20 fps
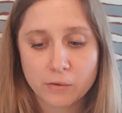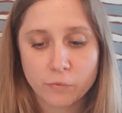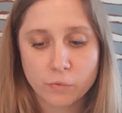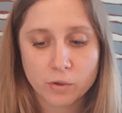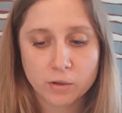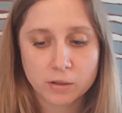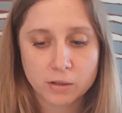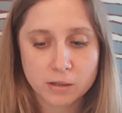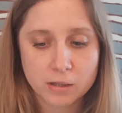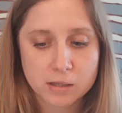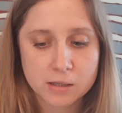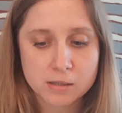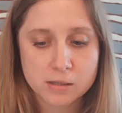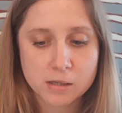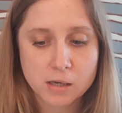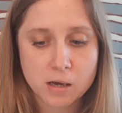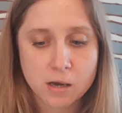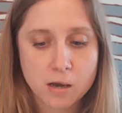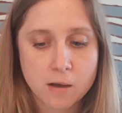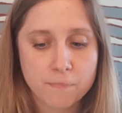feeling this.
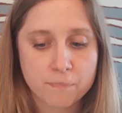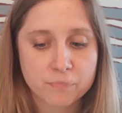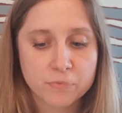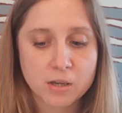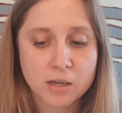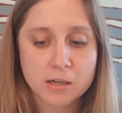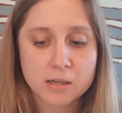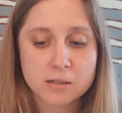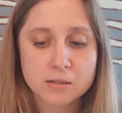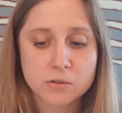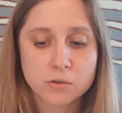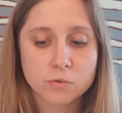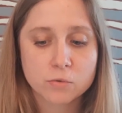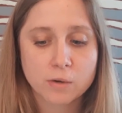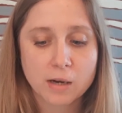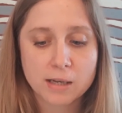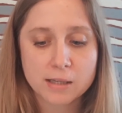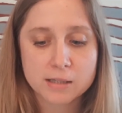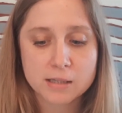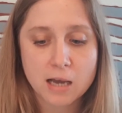It is a
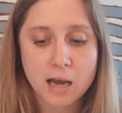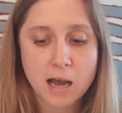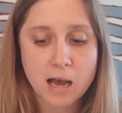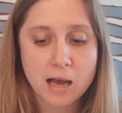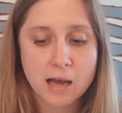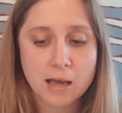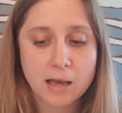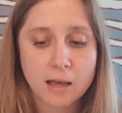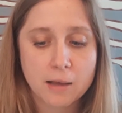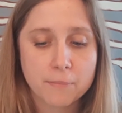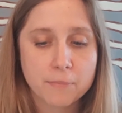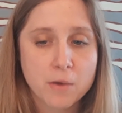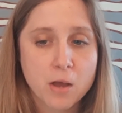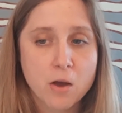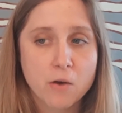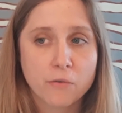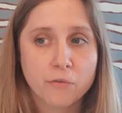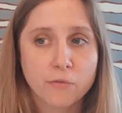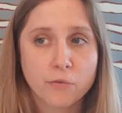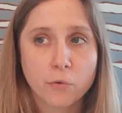great time
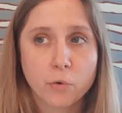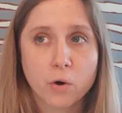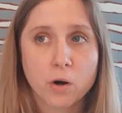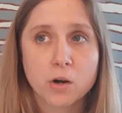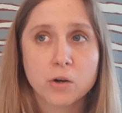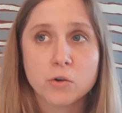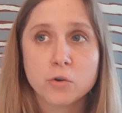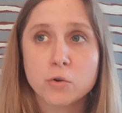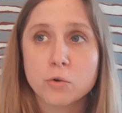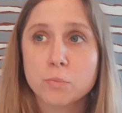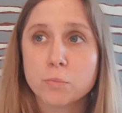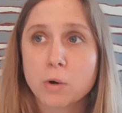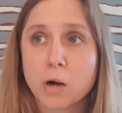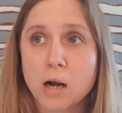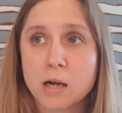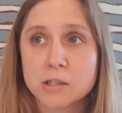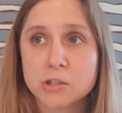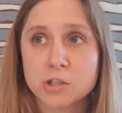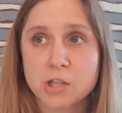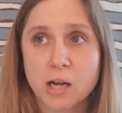for a new
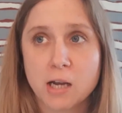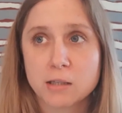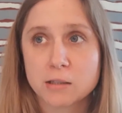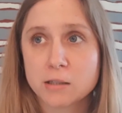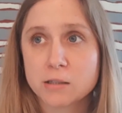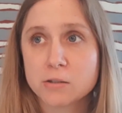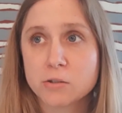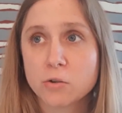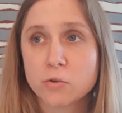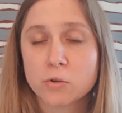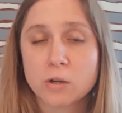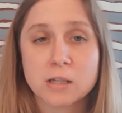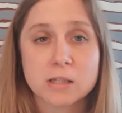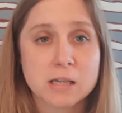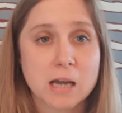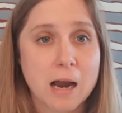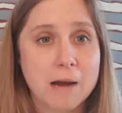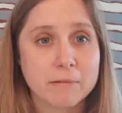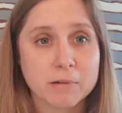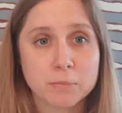project. It's a great
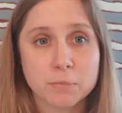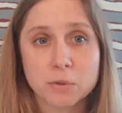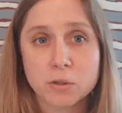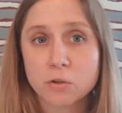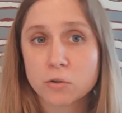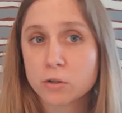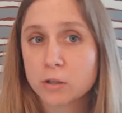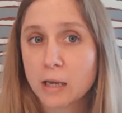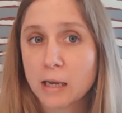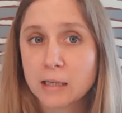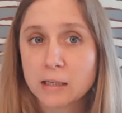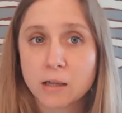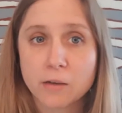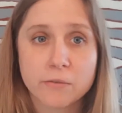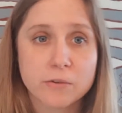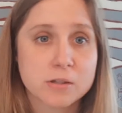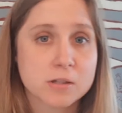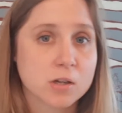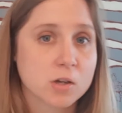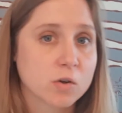time to be creative.
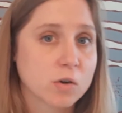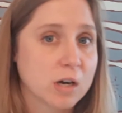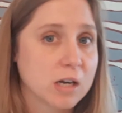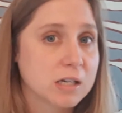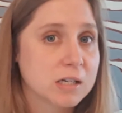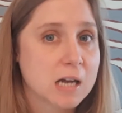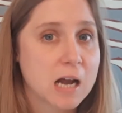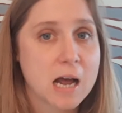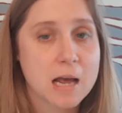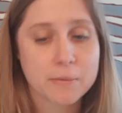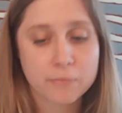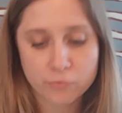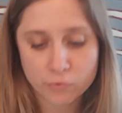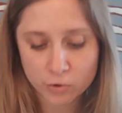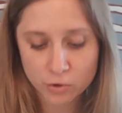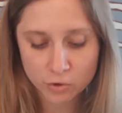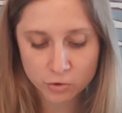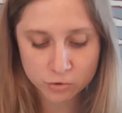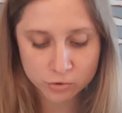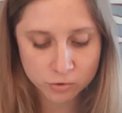It's a great time for
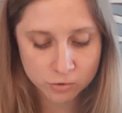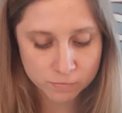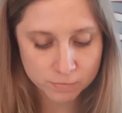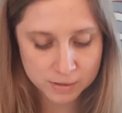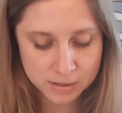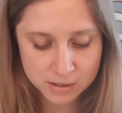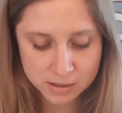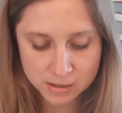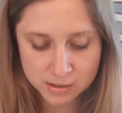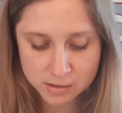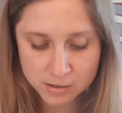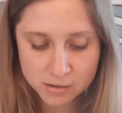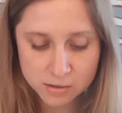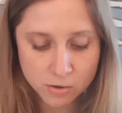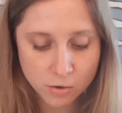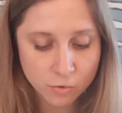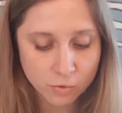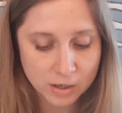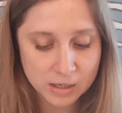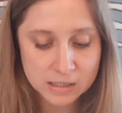your new business. It's a
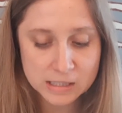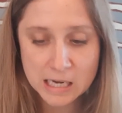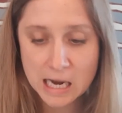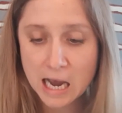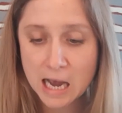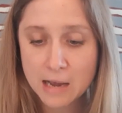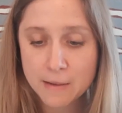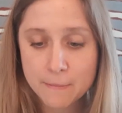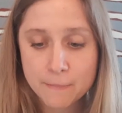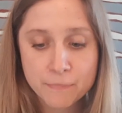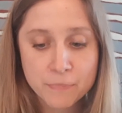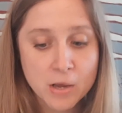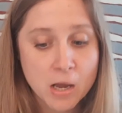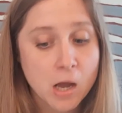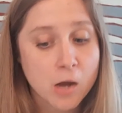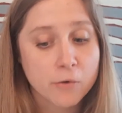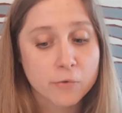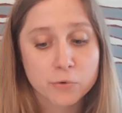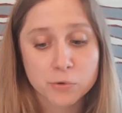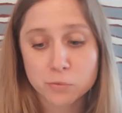great time
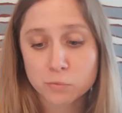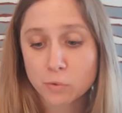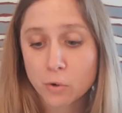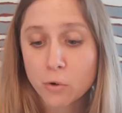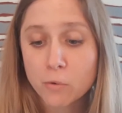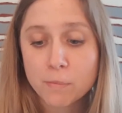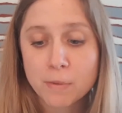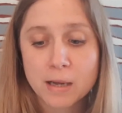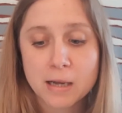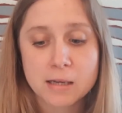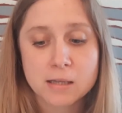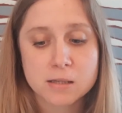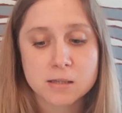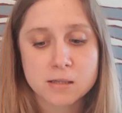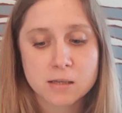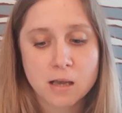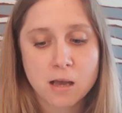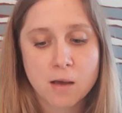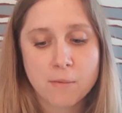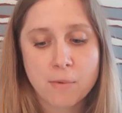for
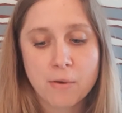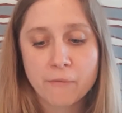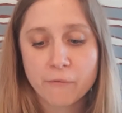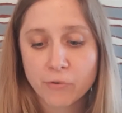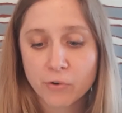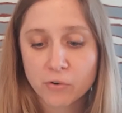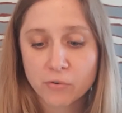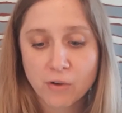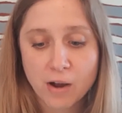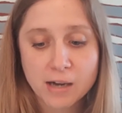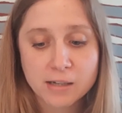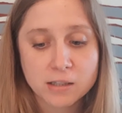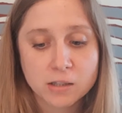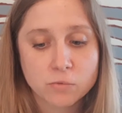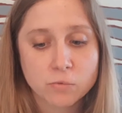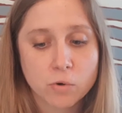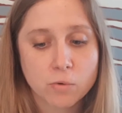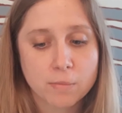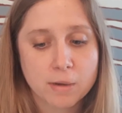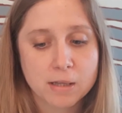romance and for finding
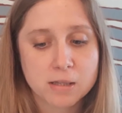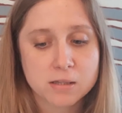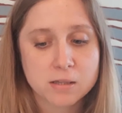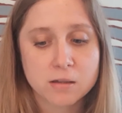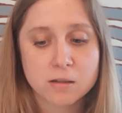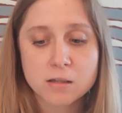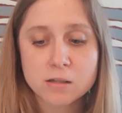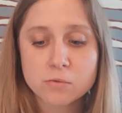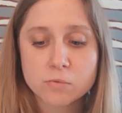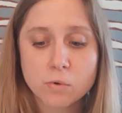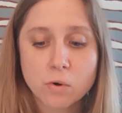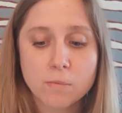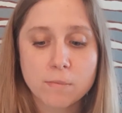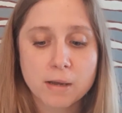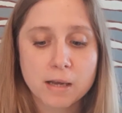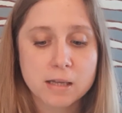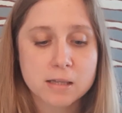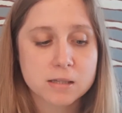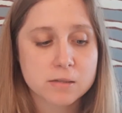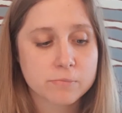romance. Now, this
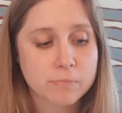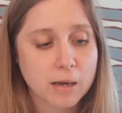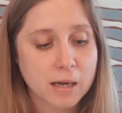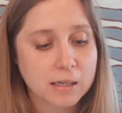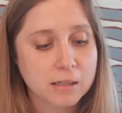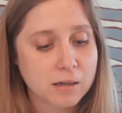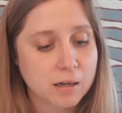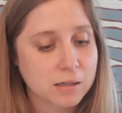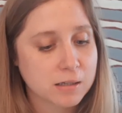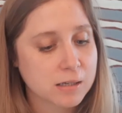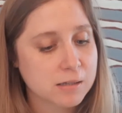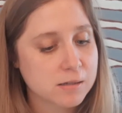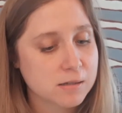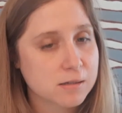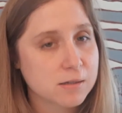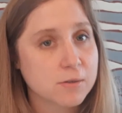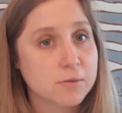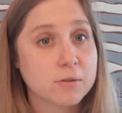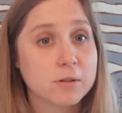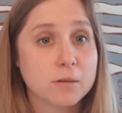romance might not
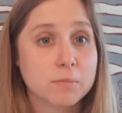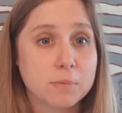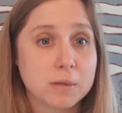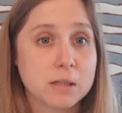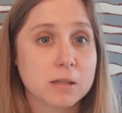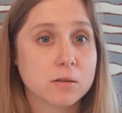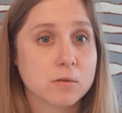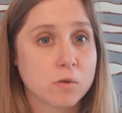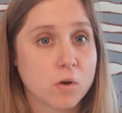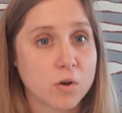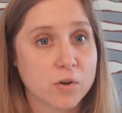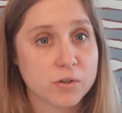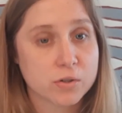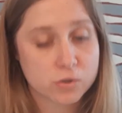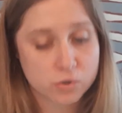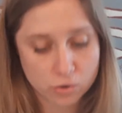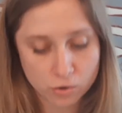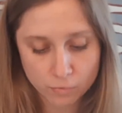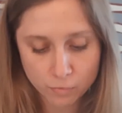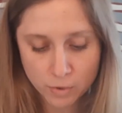necessarily be the
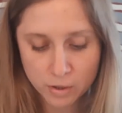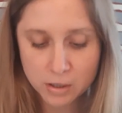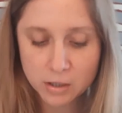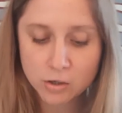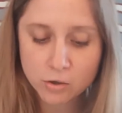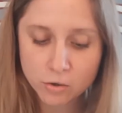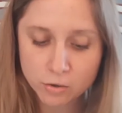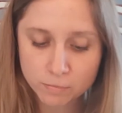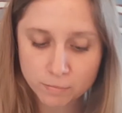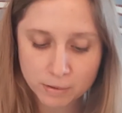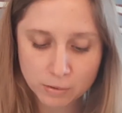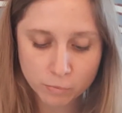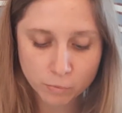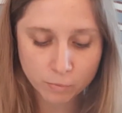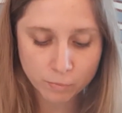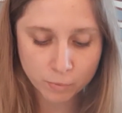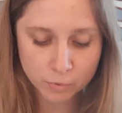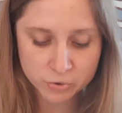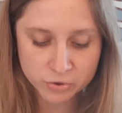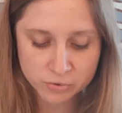longest term one. It could be. We'll
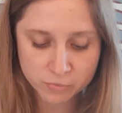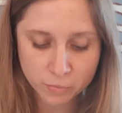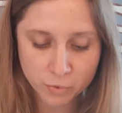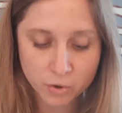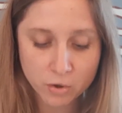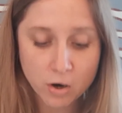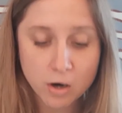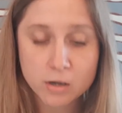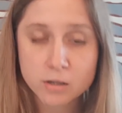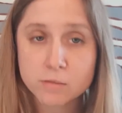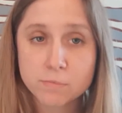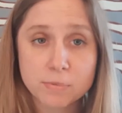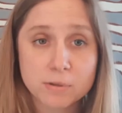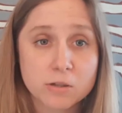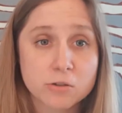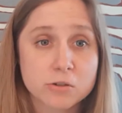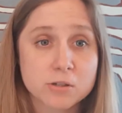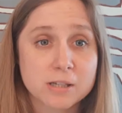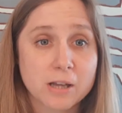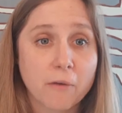pull some more cards, but
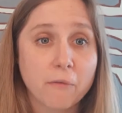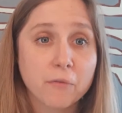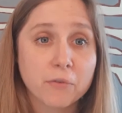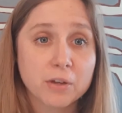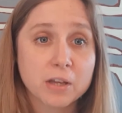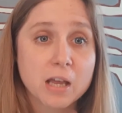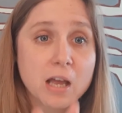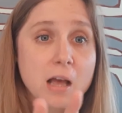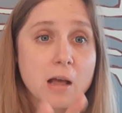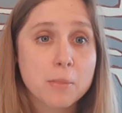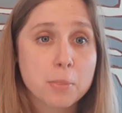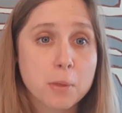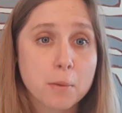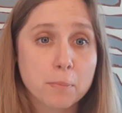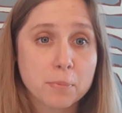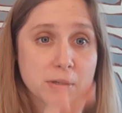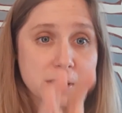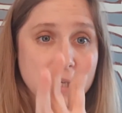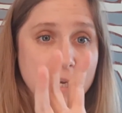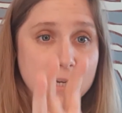there's definitely the
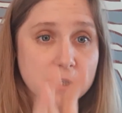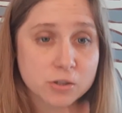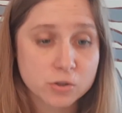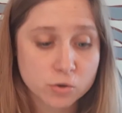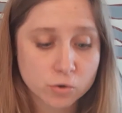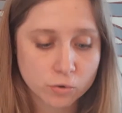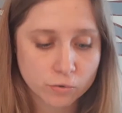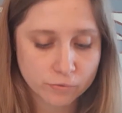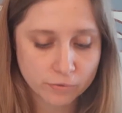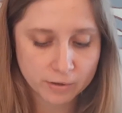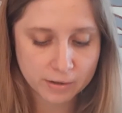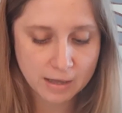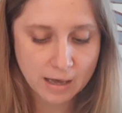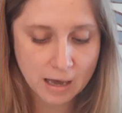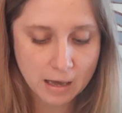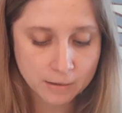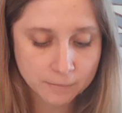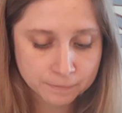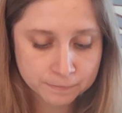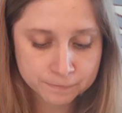potential for
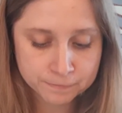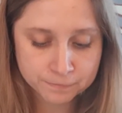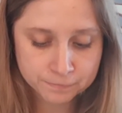that.